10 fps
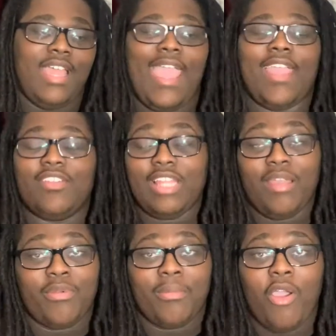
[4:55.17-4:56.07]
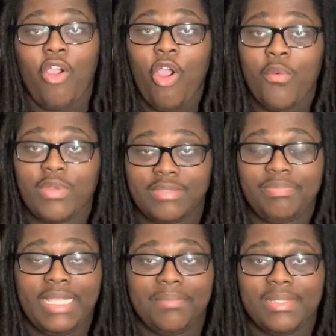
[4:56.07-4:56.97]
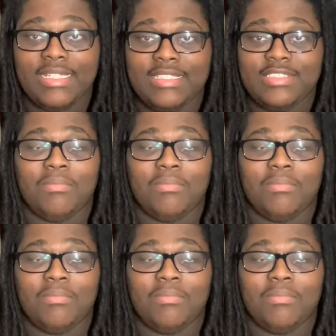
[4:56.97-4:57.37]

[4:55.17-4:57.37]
I ain't gonna lie, bro. My heart was beeping.